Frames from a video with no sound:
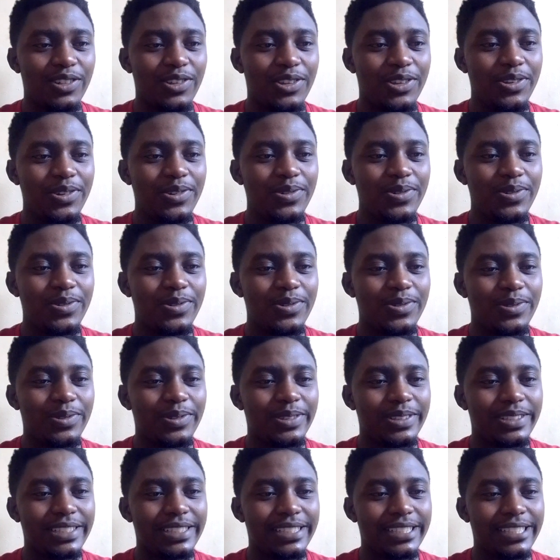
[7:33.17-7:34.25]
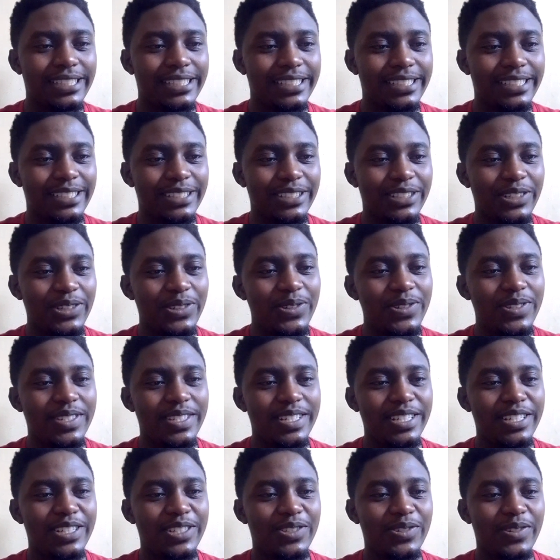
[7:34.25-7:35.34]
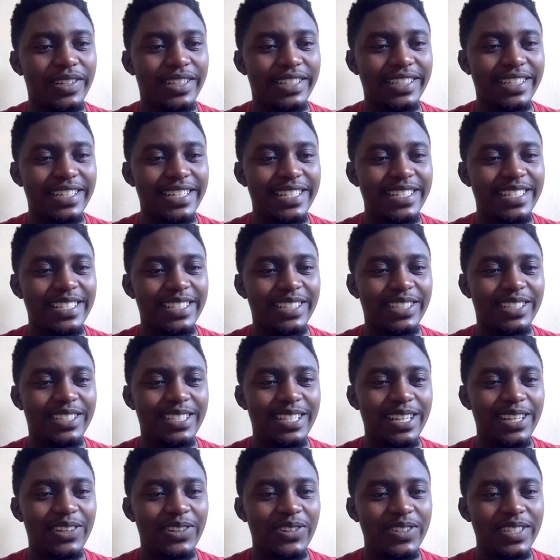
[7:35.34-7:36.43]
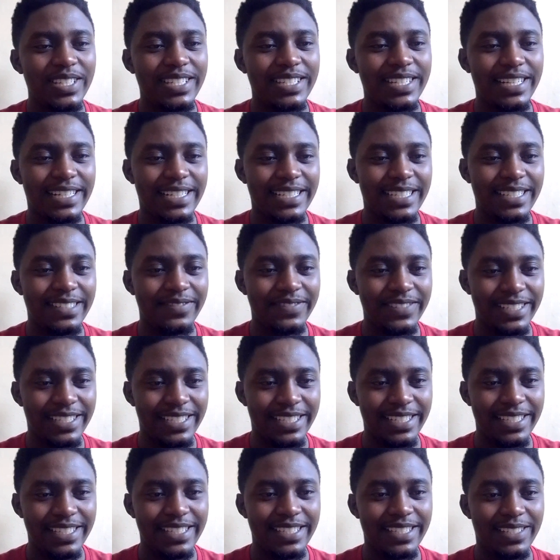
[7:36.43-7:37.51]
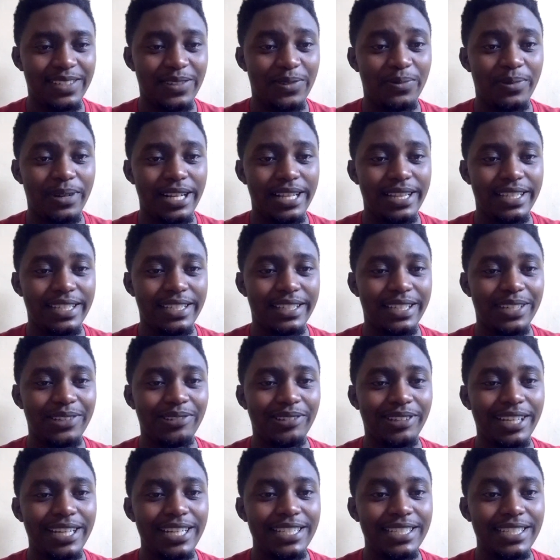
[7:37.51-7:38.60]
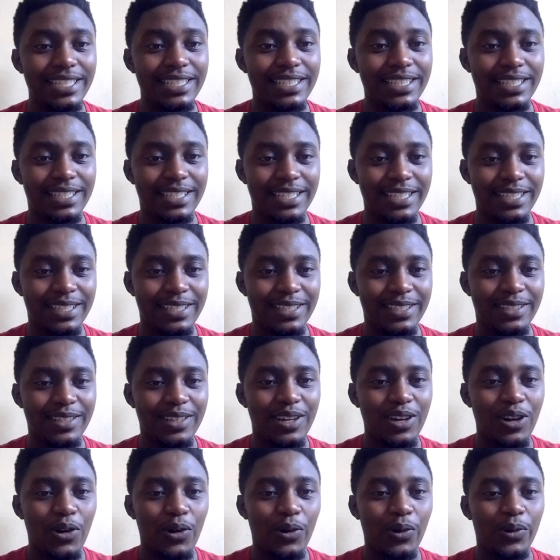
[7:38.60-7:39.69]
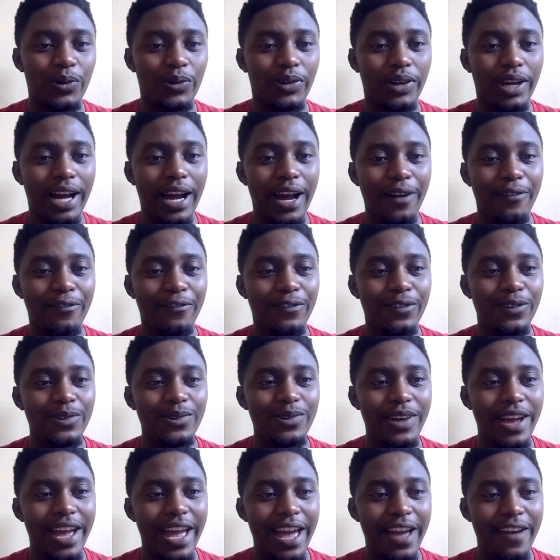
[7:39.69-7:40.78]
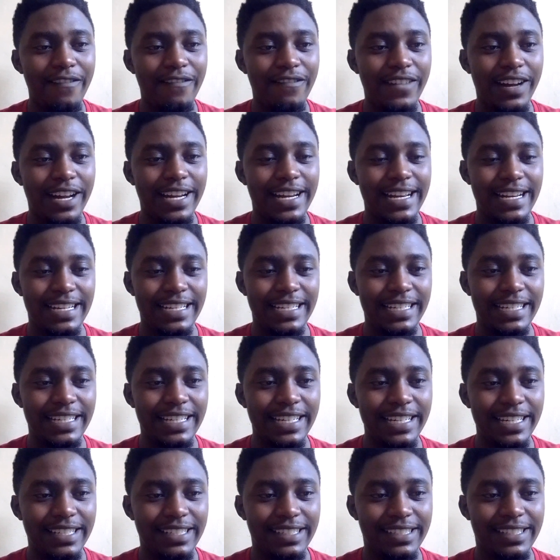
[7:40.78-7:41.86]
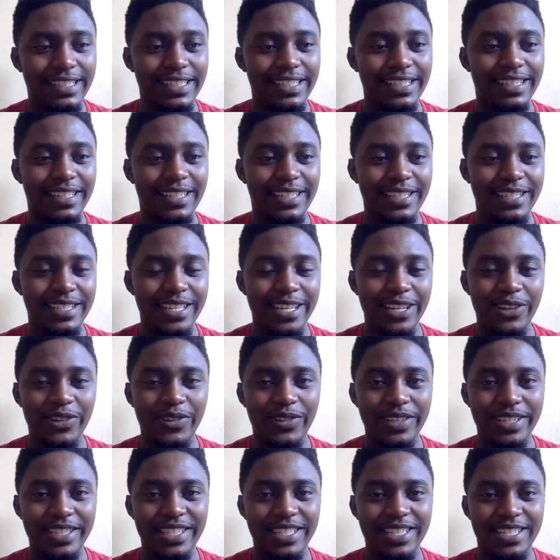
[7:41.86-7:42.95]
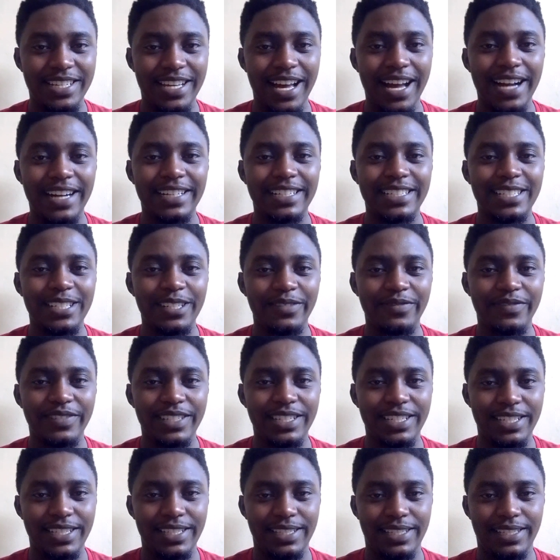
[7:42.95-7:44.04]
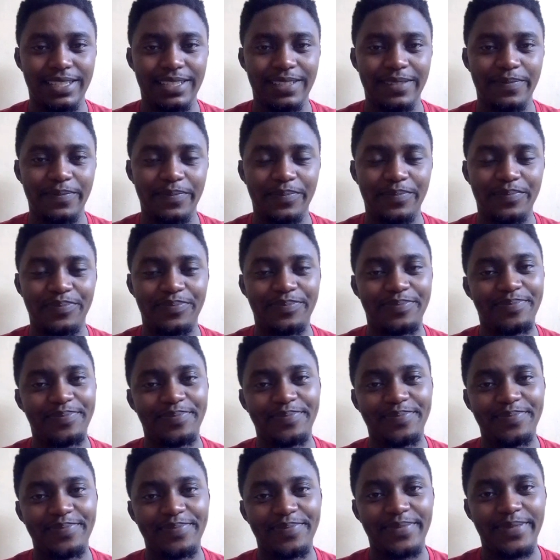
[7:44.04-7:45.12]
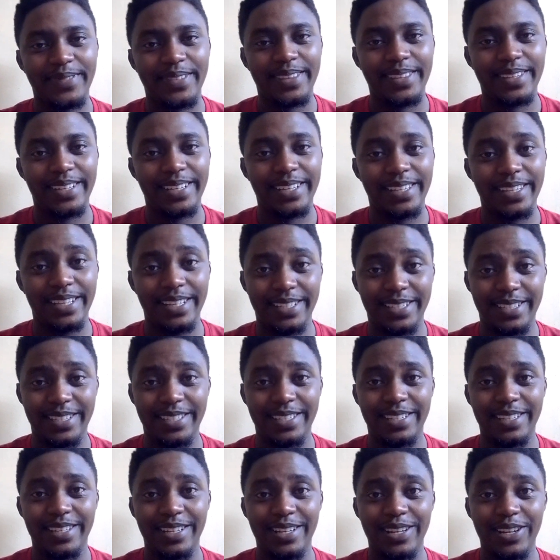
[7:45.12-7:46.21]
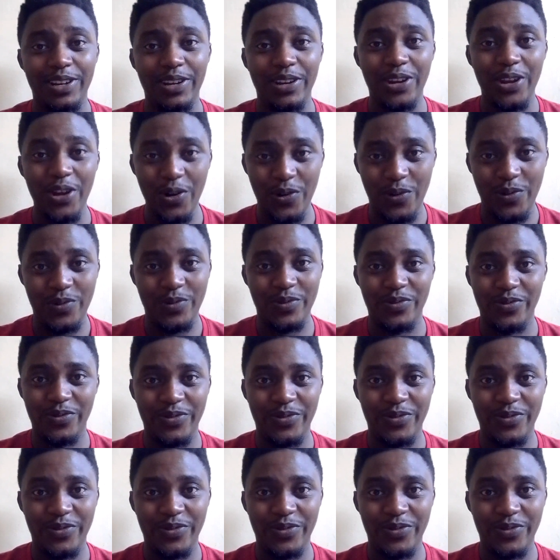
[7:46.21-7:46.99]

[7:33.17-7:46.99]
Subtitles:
Do you seek to engage in terrorist activities while in the United States, or have you ever engaged in terrorist activities? That's no.